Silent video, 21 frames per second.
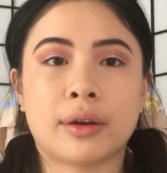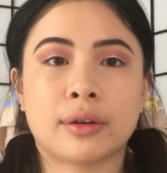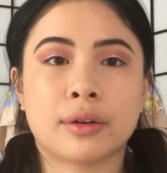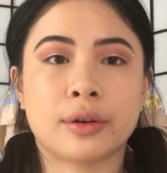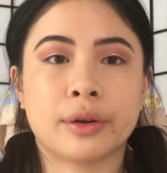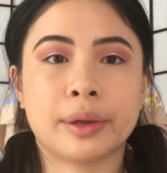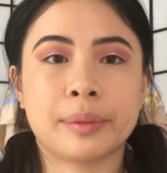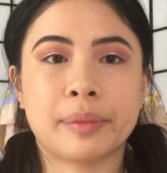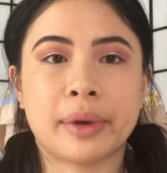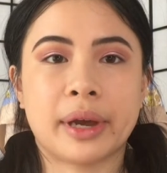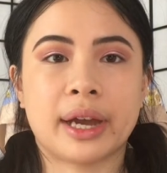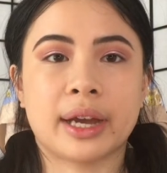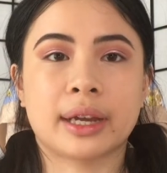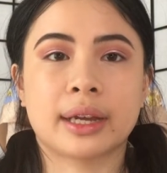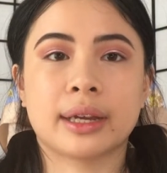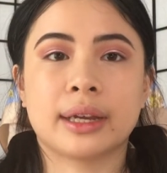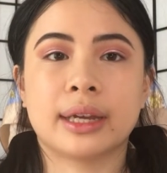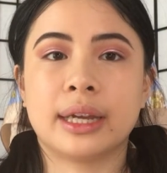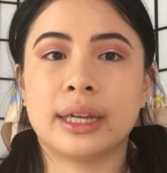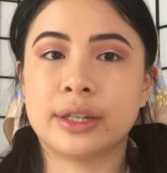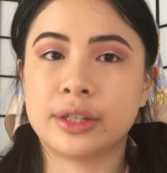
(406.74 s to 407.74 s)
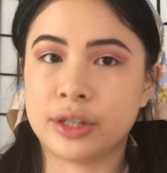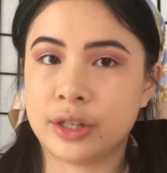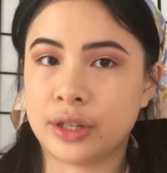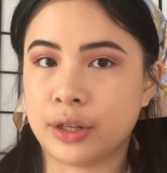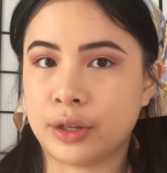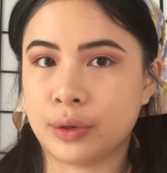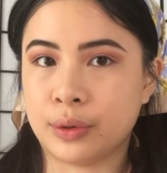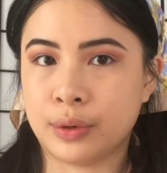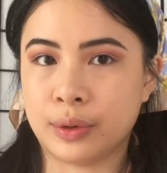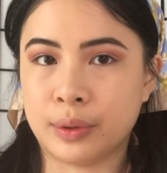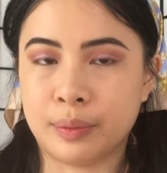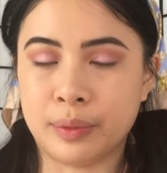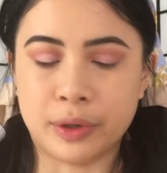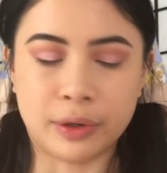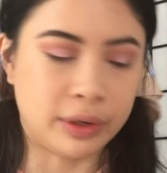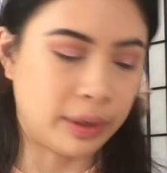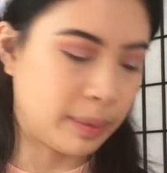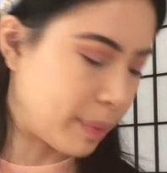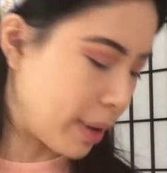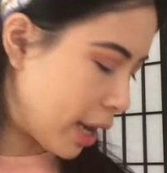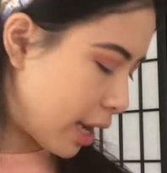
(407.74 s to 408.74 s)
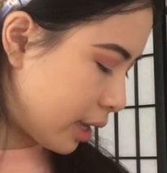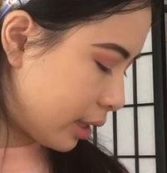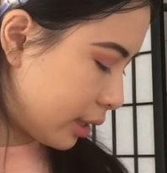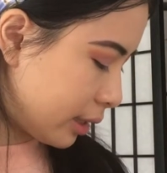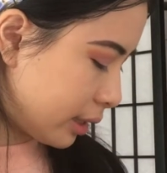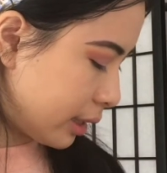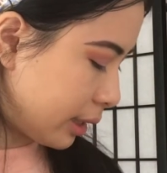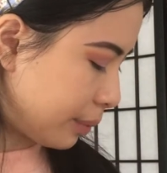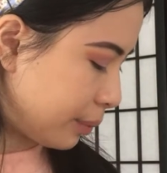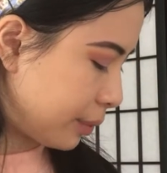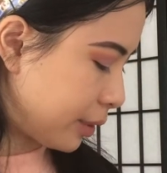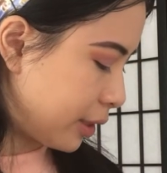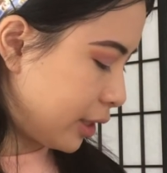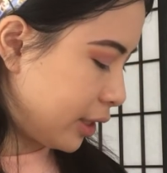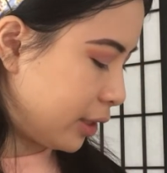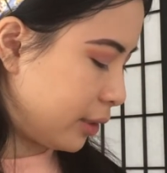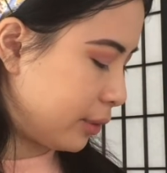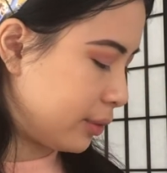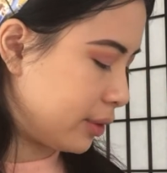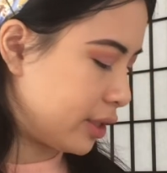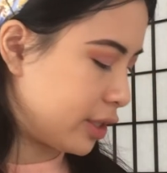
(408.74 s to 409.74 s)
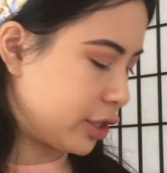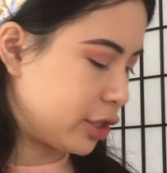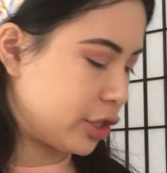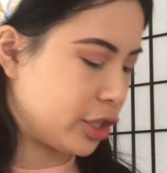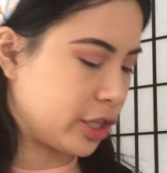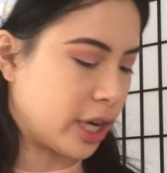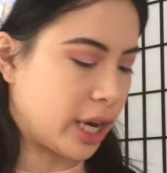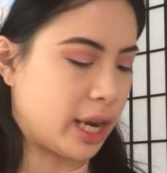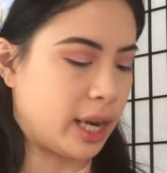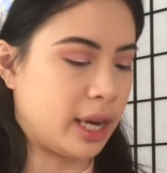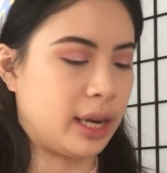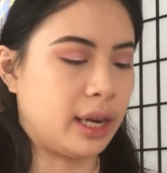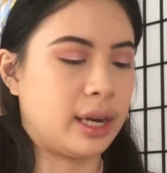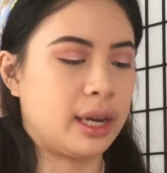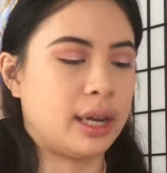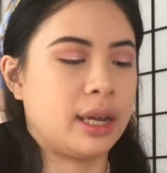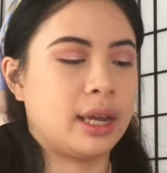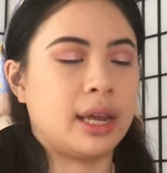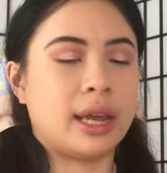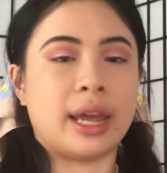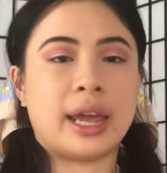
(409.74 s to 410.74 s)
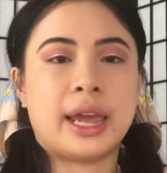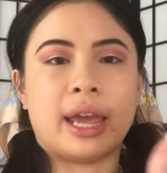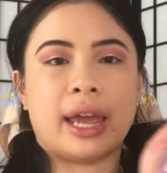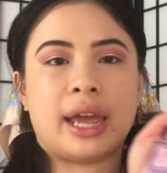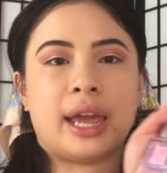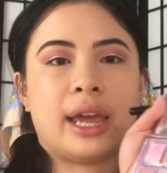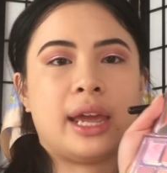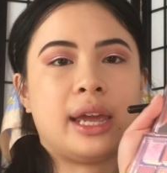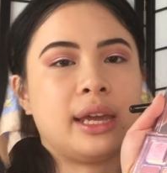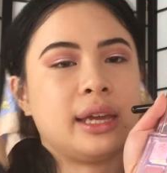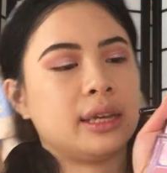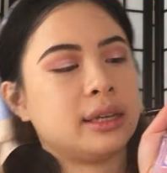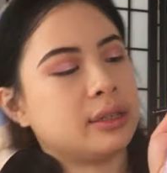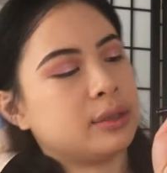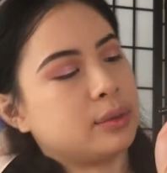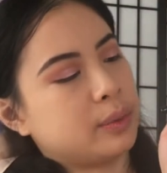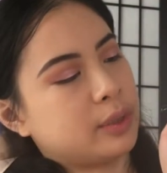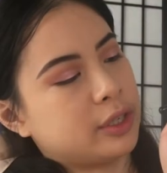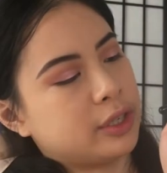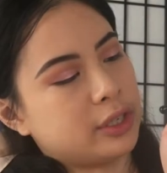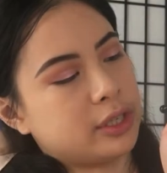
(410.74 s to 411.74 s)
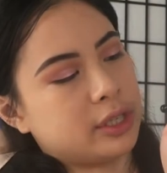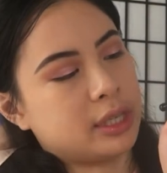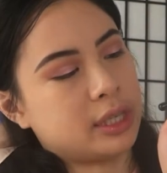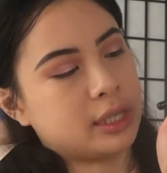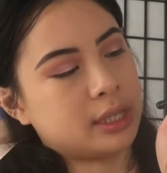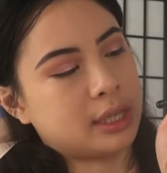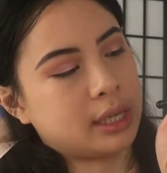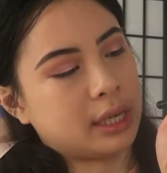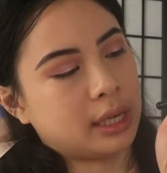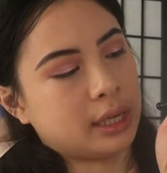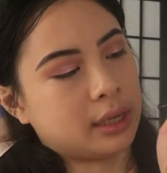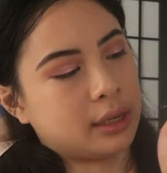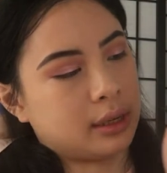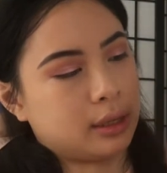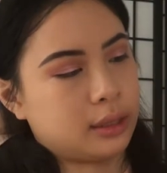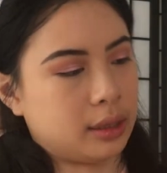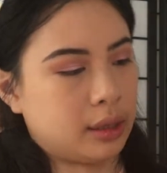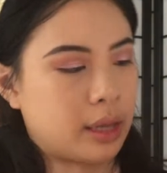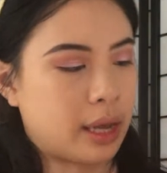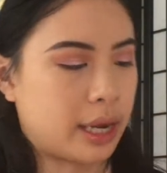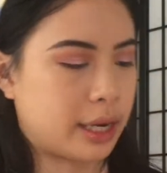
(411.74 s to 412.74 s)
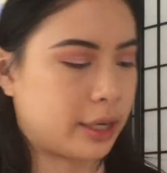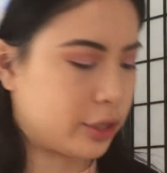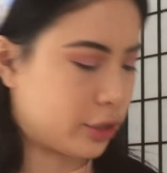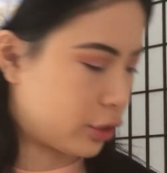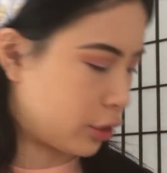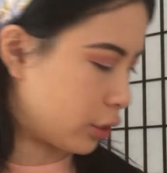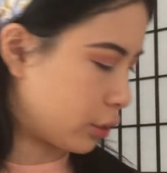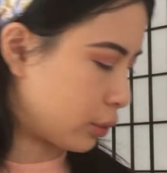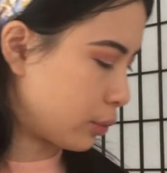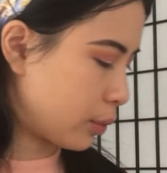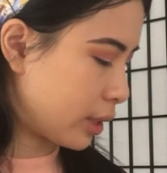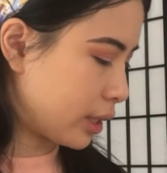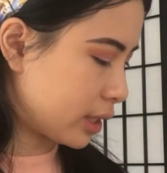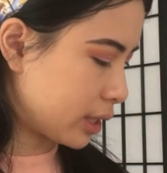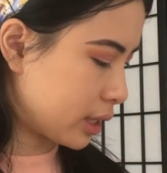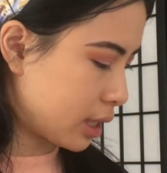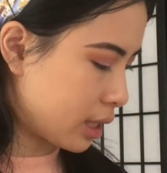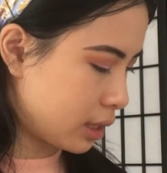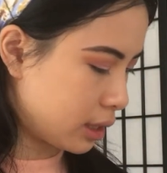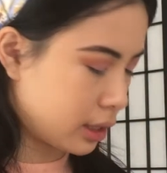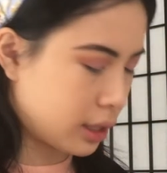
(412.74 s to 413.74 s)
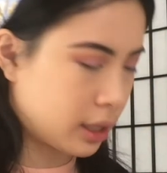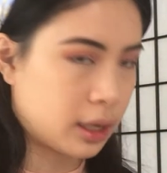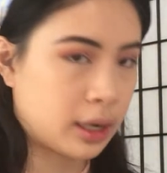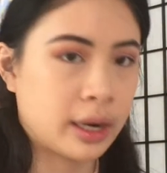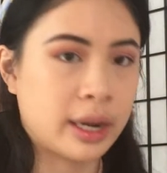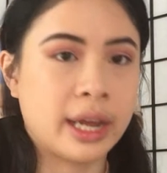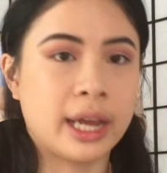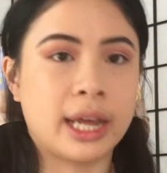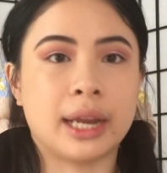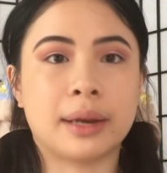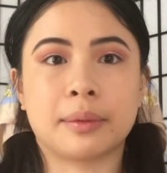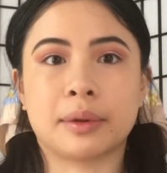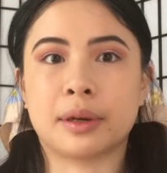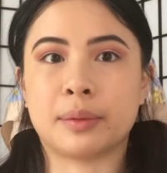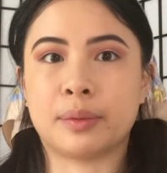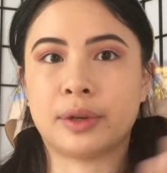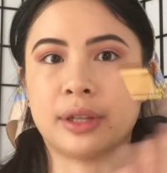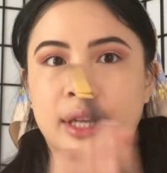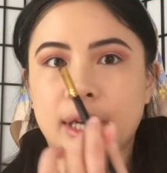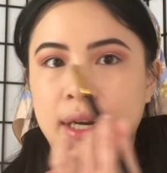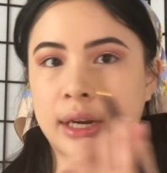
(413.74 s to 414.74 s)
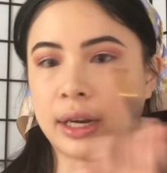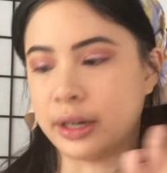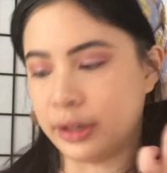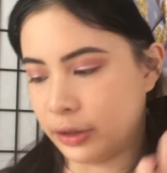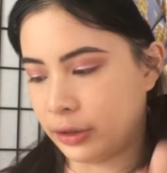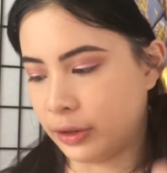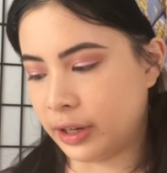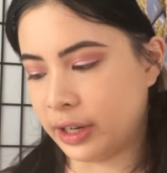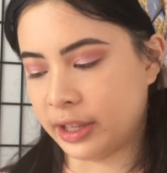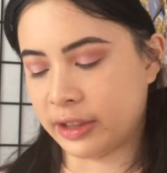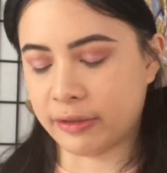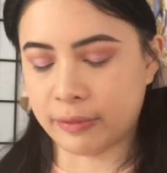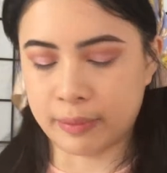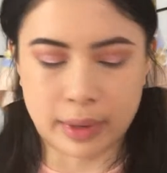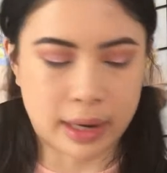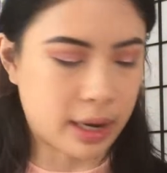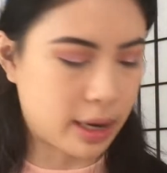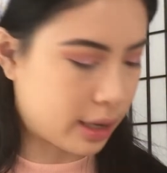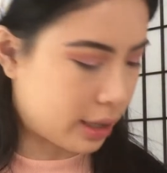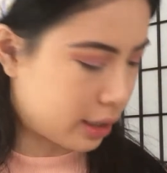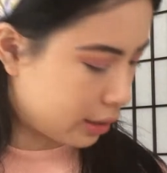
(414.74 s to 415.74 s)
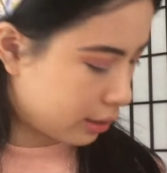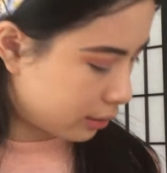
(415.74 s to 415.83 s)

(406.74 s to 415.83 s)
going back into the Huda Beauty palette, I'm going to use the shade Haze, which is this like light turquoise color, and I'm going to put that underneath of my eye.